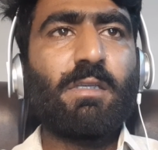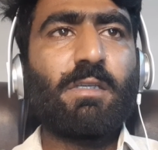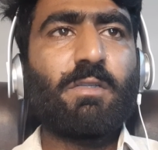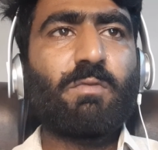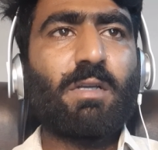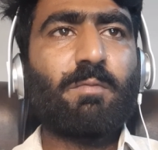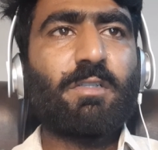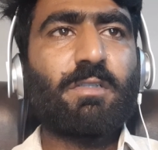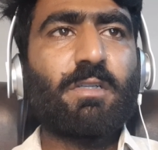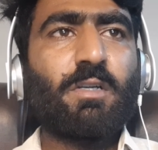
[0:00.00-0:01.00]

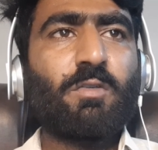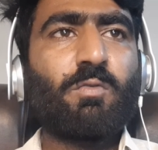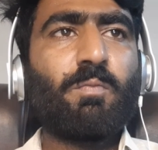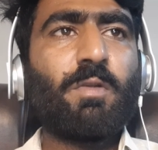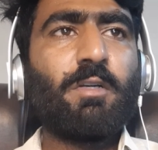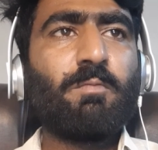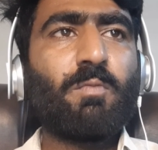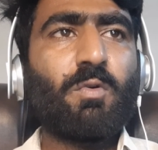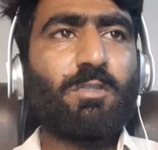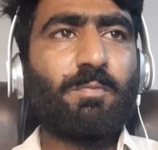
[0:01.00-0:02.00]
environment to build
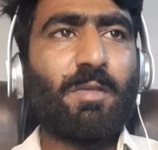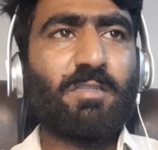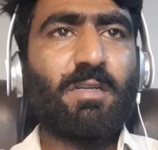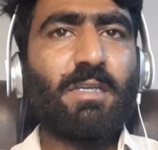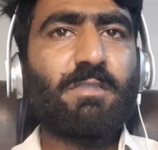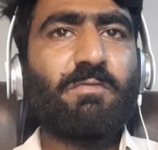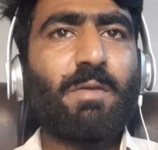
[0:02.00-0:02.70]
more specialized